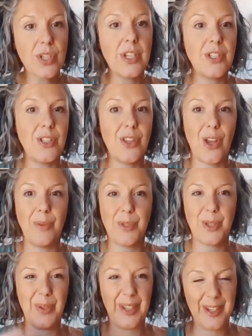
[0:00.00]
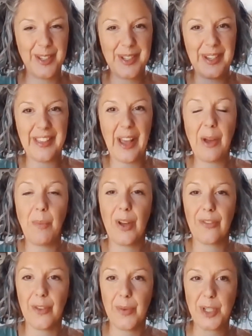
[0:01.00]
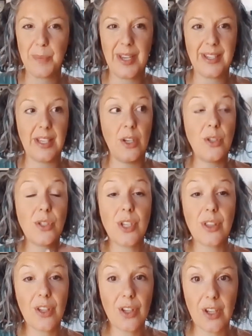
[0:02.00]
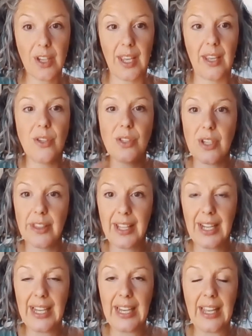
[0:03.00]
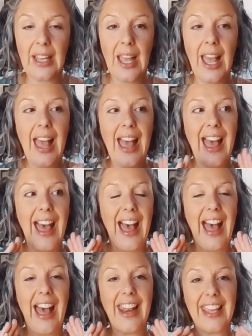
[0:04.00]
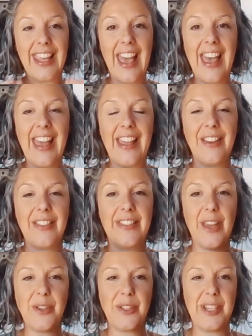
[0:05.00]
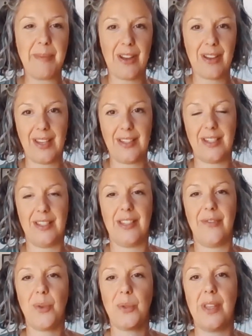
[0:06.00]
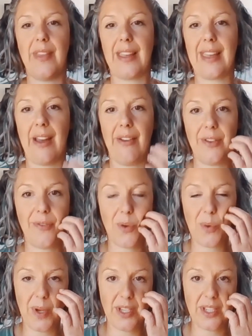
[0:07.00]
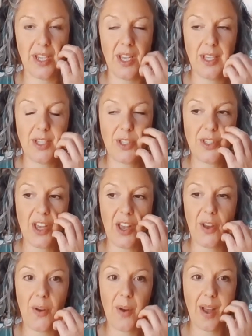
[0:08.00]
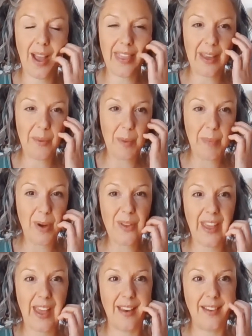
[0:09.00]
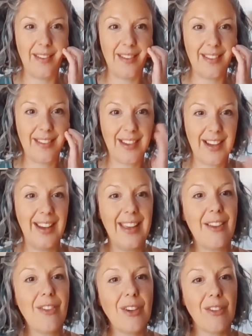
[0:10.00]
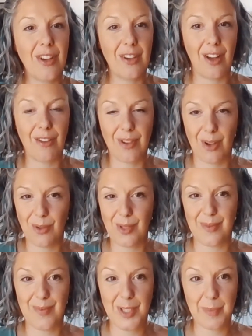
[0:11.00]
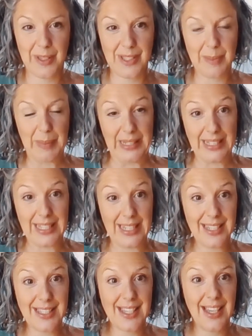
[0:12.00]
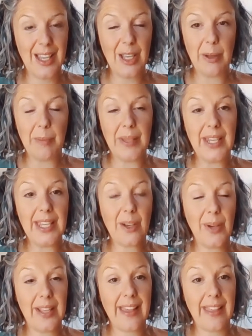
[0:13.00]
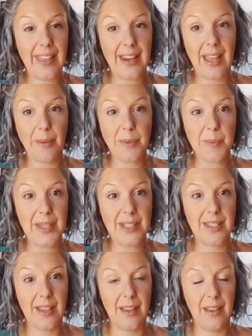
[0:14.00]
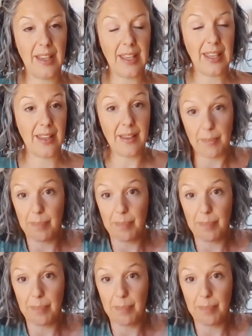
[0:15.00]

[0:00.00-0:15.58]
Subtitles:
who's going to do the homeschooling? Who's doing the homework for which person? Who's doing the cooking? Who's doing the cleaning? And again, those demarcations have also then carried forward. So I think we're both then clearer on our roles and responsibilities, but equally that then helps me to